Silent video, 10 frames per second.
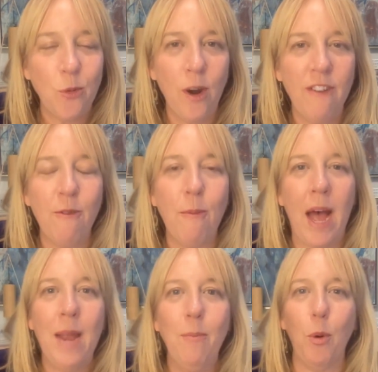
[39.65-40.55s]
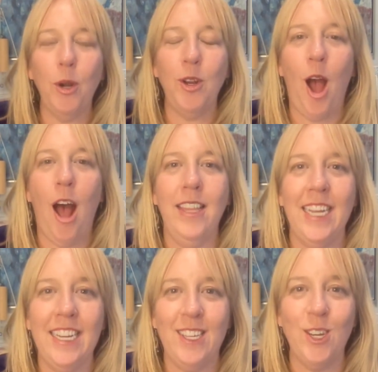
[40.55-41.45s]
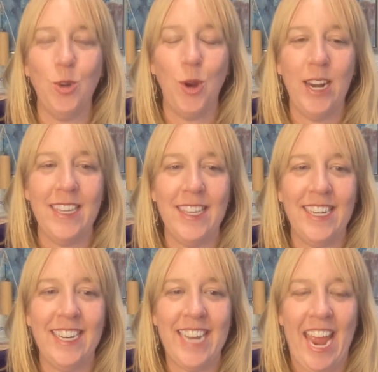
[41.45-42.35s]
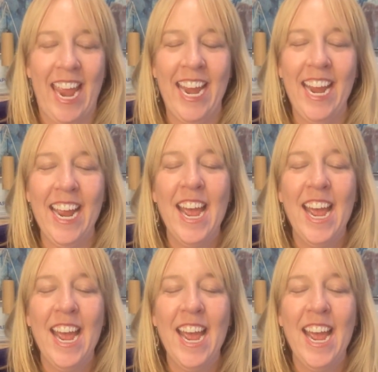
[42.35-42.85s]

one of my board colleagues to join us today.